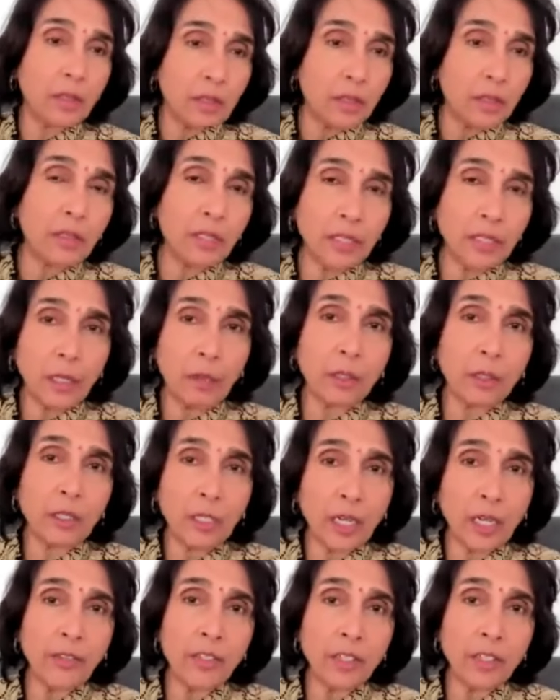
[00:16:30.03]

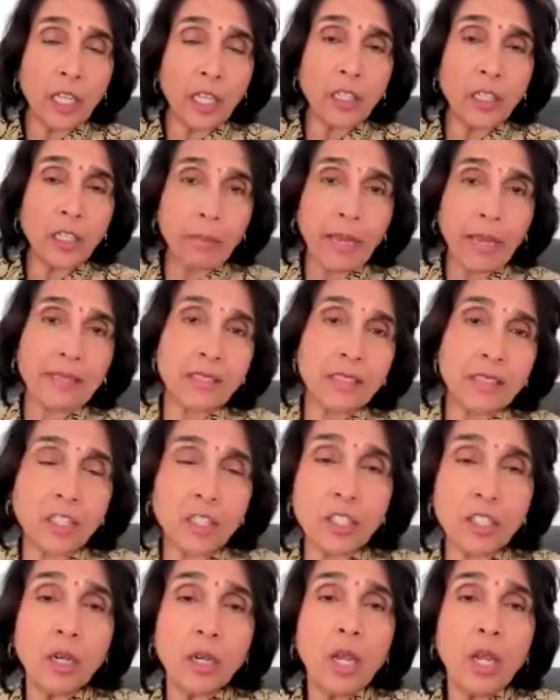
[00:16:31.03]
another
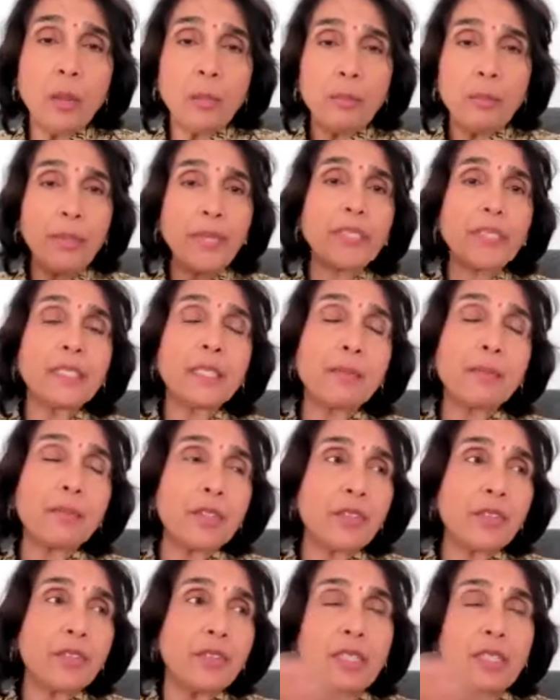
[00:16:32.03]
passenger, picked up
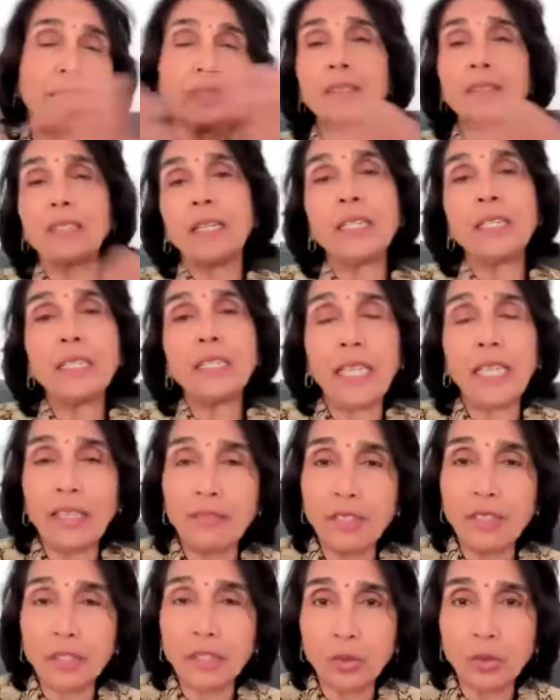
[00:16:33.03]
the things and
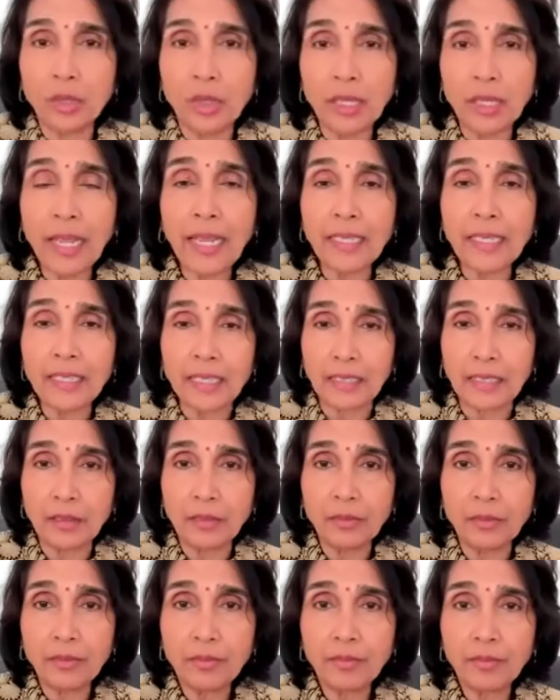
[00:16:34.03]
gave it to the lady.
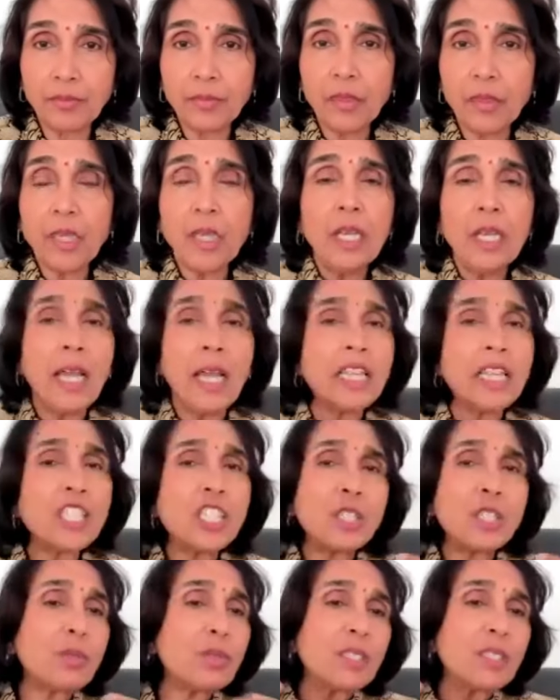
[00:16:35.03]
And
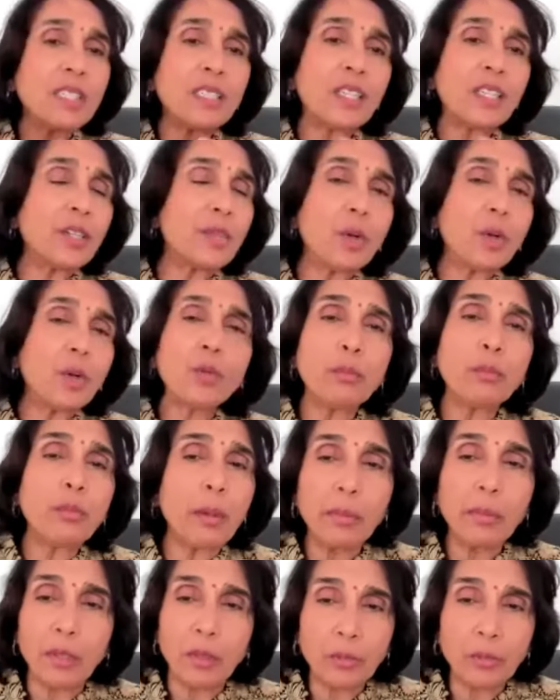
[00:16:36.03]
she was in her own
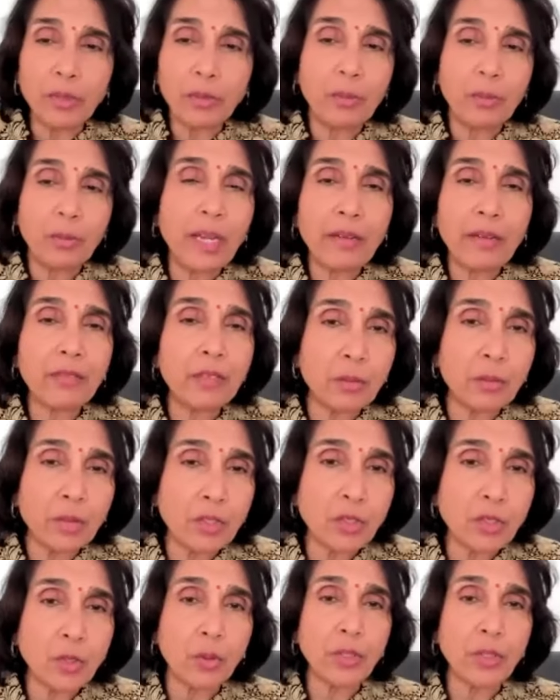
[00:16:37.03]
bubble with whatever
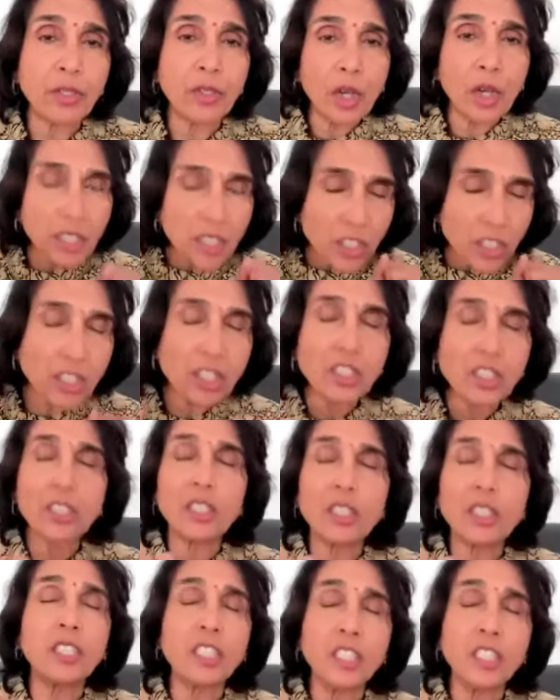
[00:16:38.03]
was going on. She just
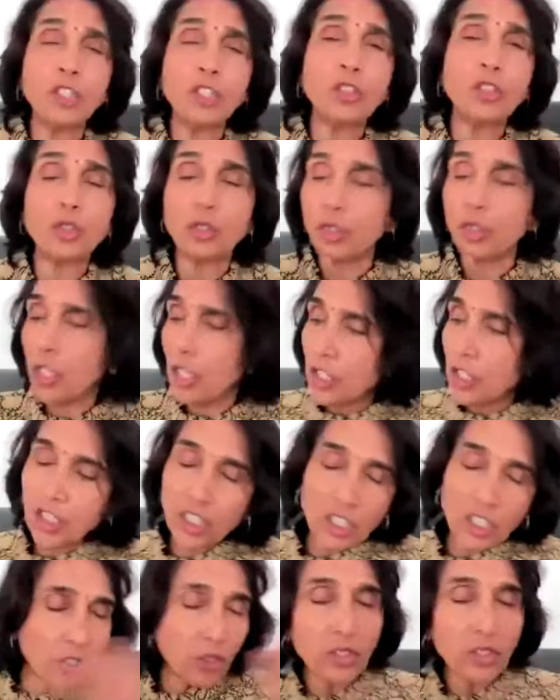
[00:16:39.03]
continued to, she
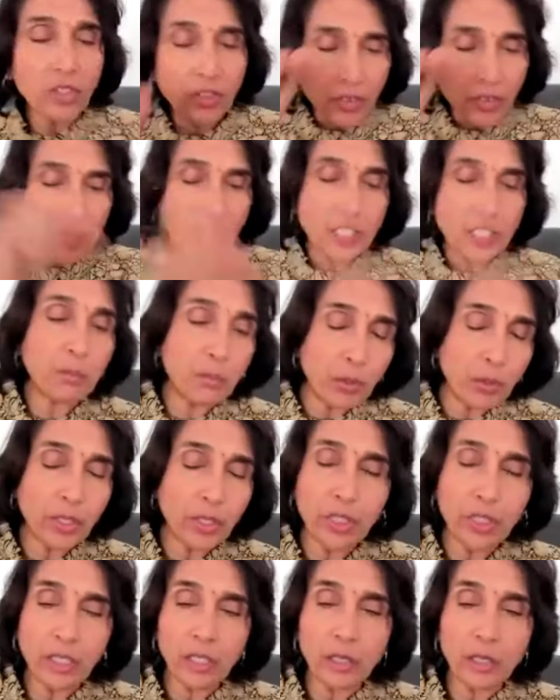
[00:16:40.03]
took the things, put
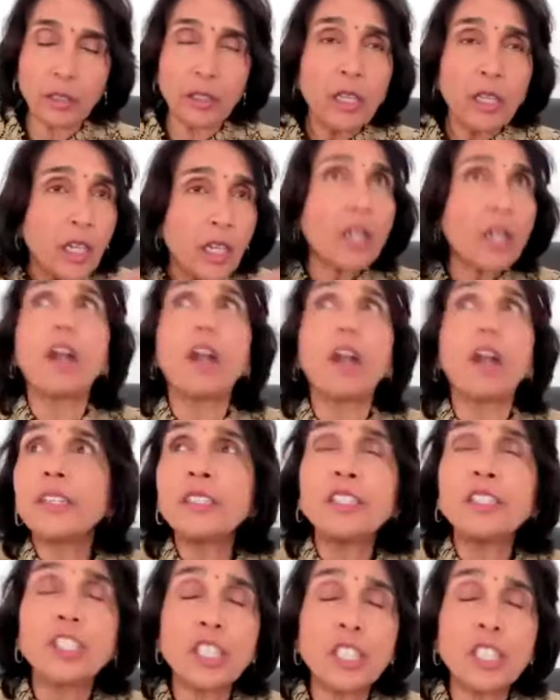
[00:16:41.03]
it in the cart,
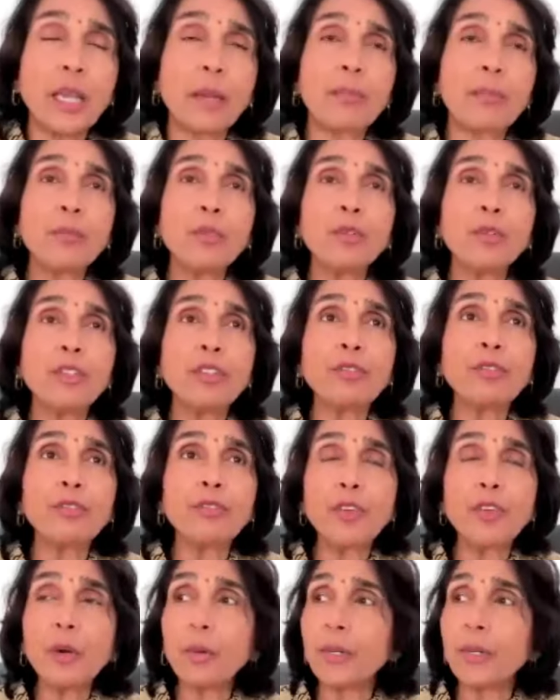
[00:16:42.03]
and she kept moving
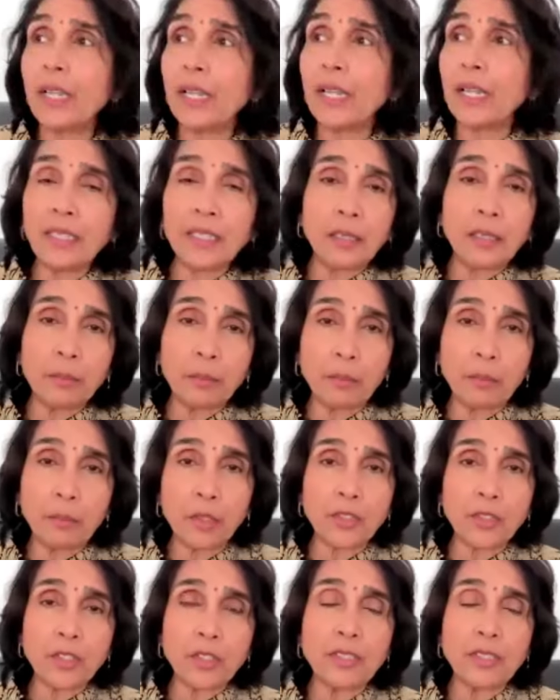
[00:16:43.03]
forward. And the
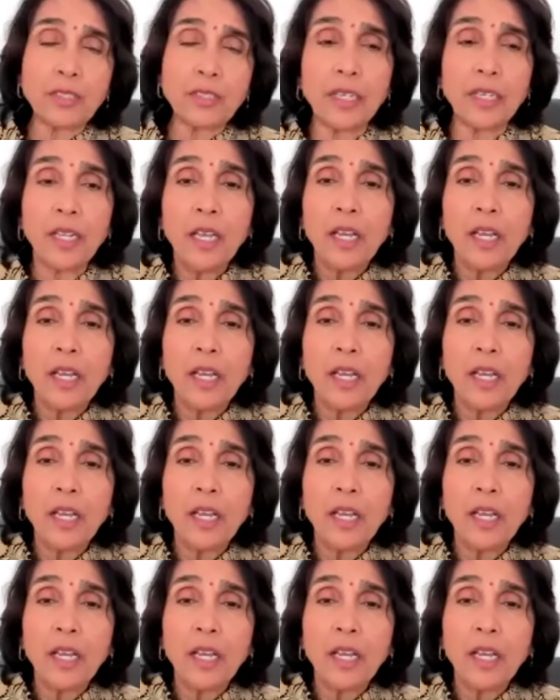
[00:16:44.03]
person said,